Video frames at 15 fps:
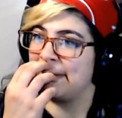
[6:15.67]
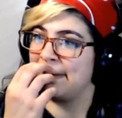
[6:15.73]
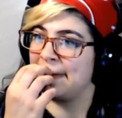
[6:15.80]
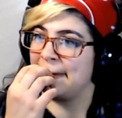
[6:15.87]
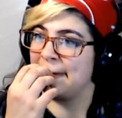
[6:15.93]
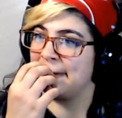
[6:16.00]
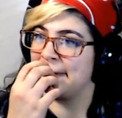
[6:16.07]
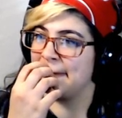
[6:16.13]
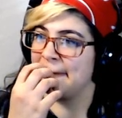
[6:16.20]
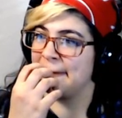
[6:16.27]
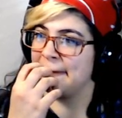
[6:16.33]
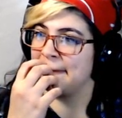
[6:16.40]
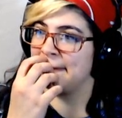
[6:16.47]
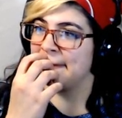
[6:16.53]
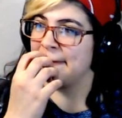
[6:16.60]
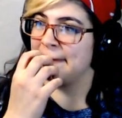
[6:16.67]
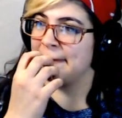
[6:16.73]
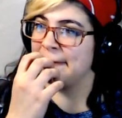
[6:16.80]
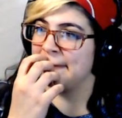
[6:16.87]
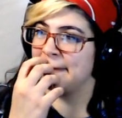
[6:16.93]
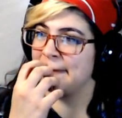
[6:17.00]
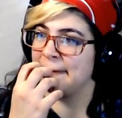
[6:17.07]

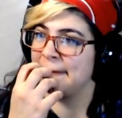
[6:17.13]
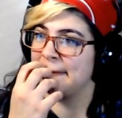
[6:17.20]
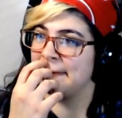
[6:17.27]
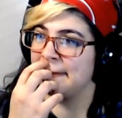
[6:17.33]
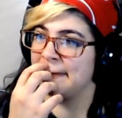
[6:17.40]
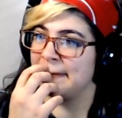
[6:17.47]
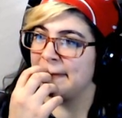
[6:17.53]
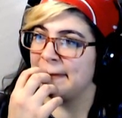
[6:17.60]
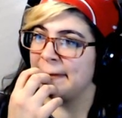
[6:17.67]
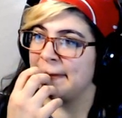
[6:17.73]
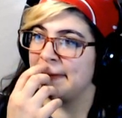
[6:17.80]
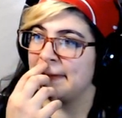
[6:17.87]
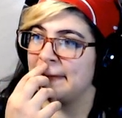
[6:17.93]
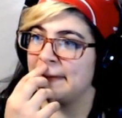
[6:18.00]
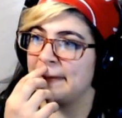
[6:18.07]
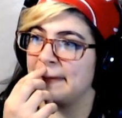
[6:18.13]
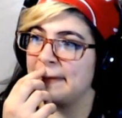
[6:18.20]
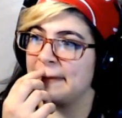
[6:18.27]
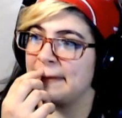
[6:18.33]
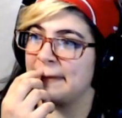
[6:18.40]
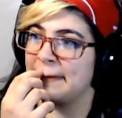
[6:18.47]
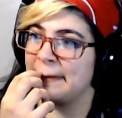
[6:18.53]

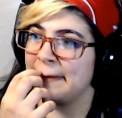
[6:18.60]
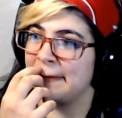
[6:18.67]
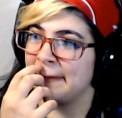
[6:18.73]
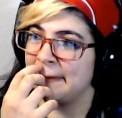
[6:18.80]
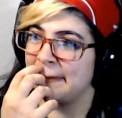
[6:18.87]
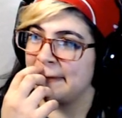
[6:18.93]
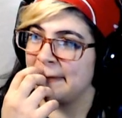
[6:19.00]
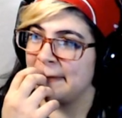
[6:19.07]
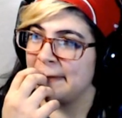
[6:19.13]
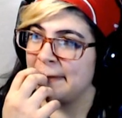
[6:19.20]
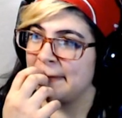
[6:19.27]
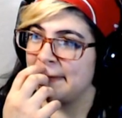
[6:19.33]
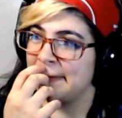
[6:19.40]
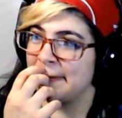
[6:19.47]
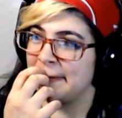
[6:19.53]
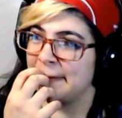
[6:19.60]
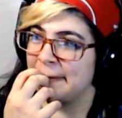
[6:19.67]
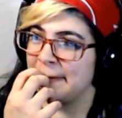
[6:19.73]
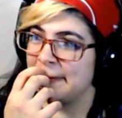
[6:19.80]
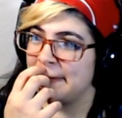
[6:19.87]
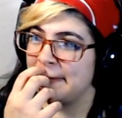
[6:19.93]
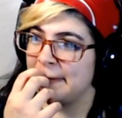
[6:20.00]

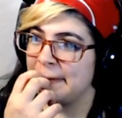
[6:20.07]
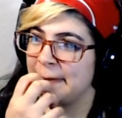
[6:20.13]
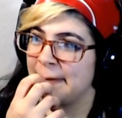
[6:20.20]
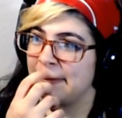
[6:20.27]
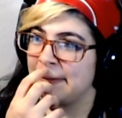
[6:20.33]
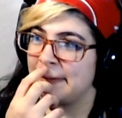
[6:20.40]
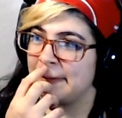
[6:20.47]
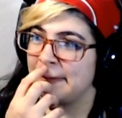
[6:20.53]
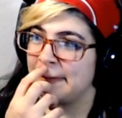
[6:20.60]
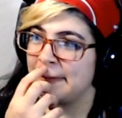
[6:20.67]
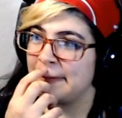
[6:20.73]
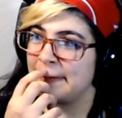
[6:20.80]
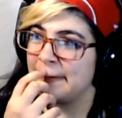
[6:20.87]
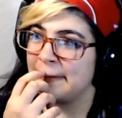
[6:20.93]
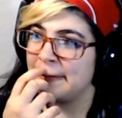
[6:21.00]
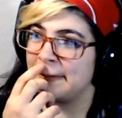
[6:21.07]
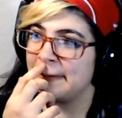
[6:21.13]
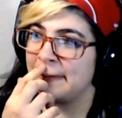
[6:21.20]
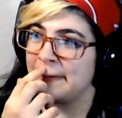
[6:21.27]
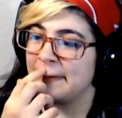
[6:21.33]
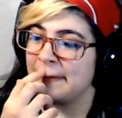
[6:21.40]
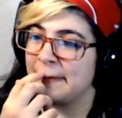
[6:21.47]

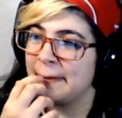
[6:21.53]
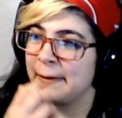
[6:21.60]
No words are spoken by the person on screen.